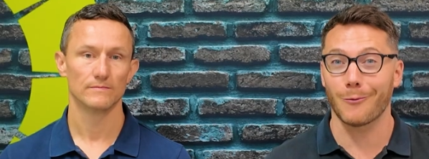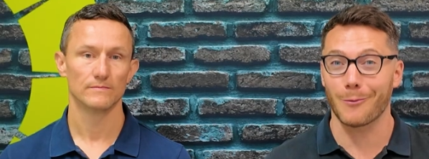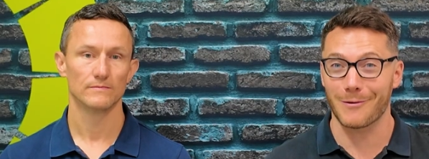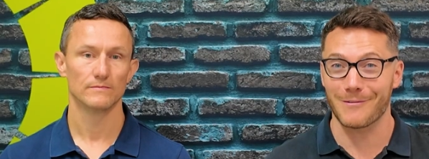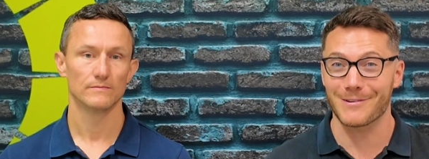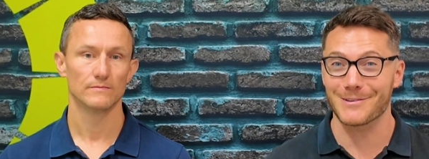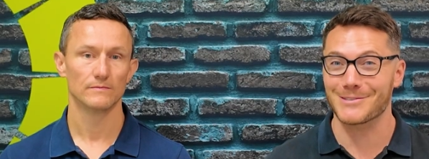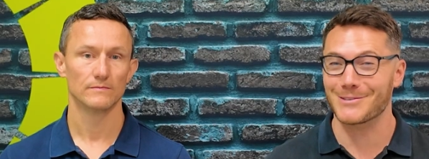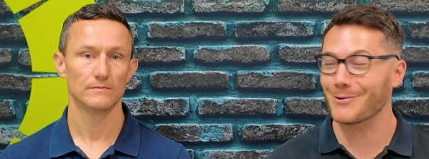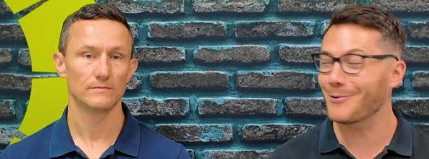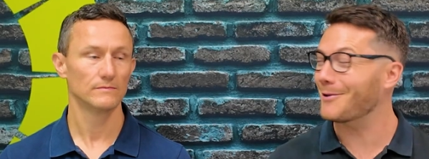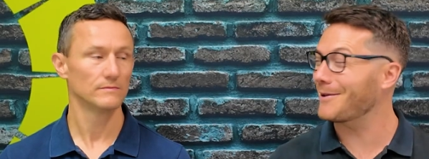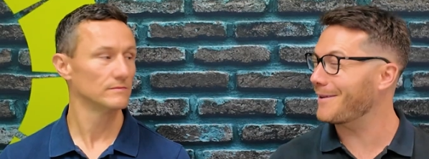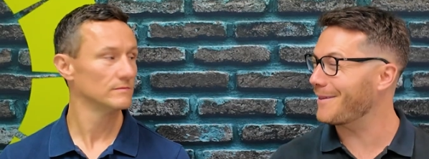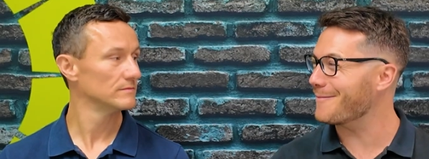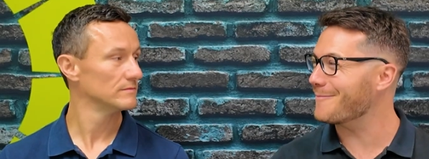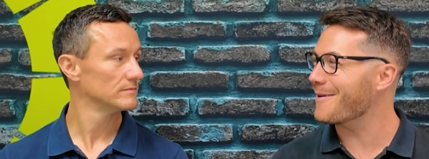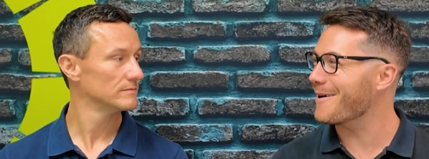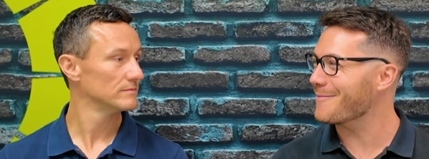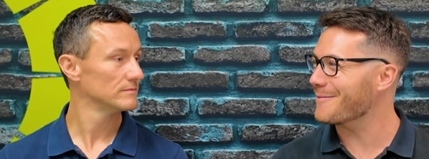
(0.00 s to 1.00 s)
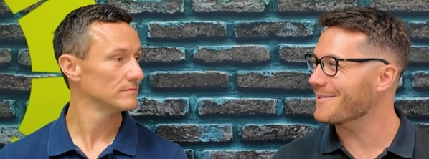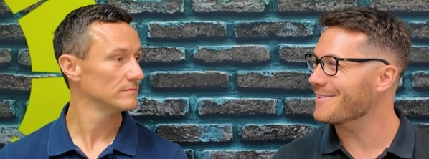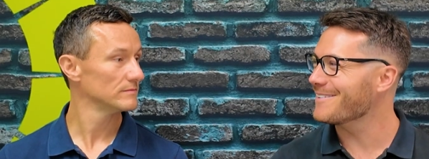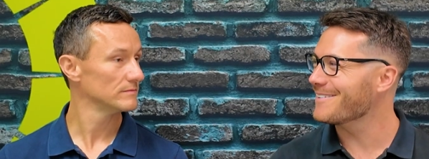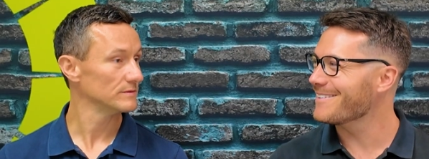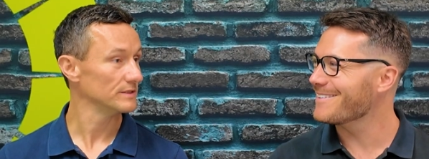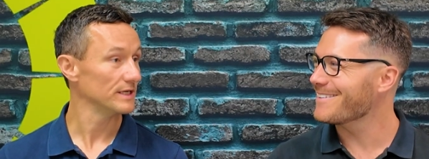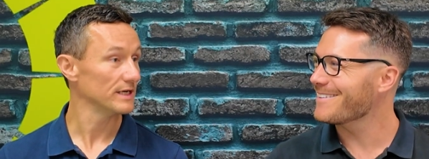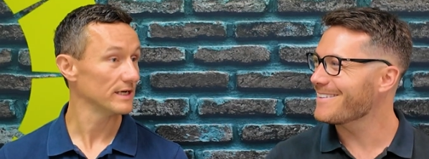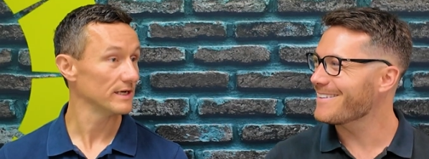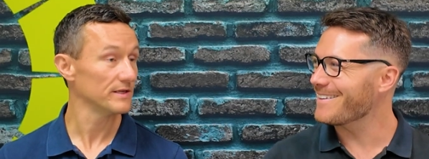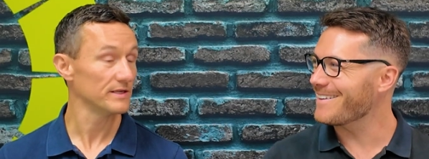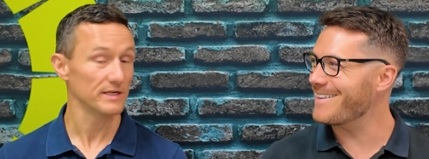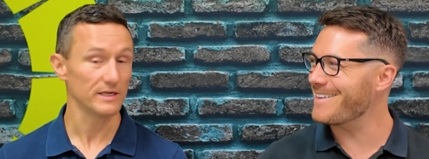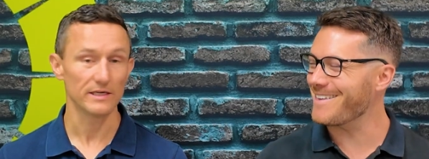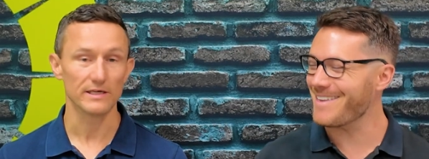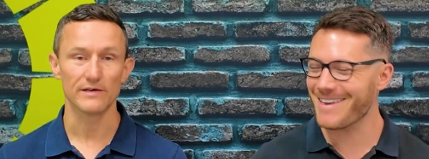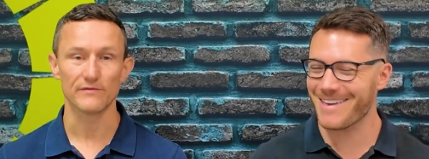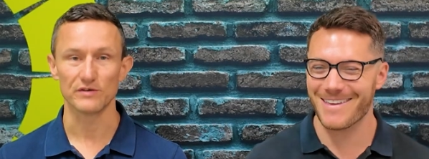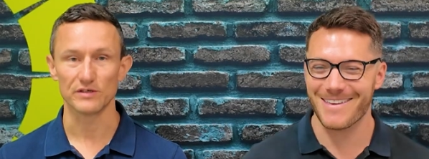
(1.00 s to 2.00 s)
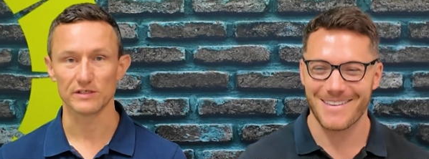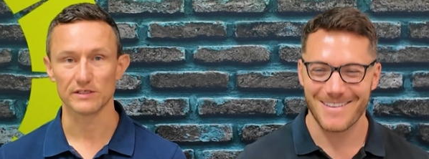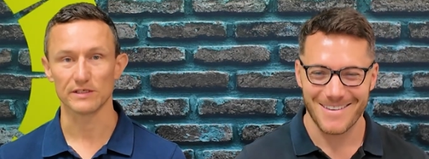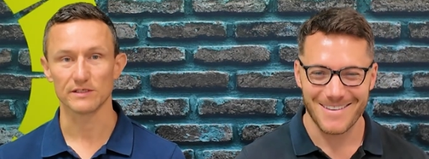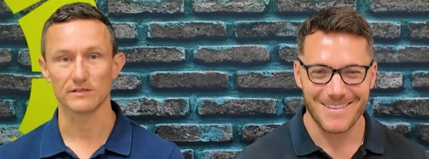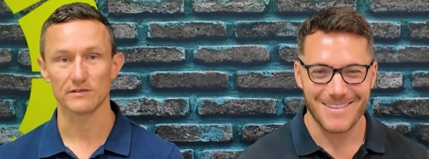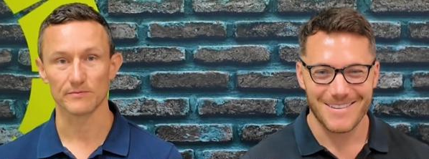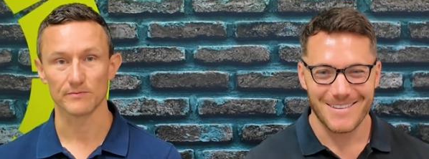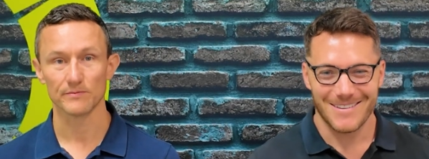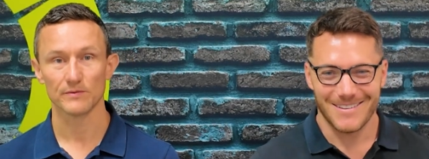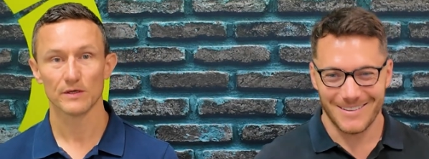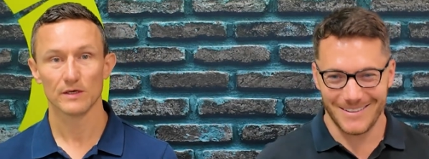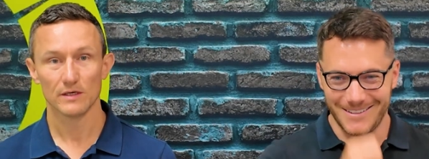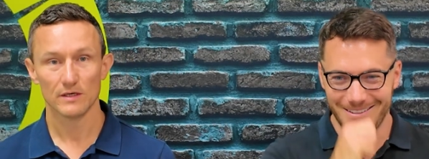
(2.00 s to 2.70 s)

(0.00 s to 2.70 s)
Speaker 1: all we're installing at the moment.
Speaker 2: Yeah, nearly every system,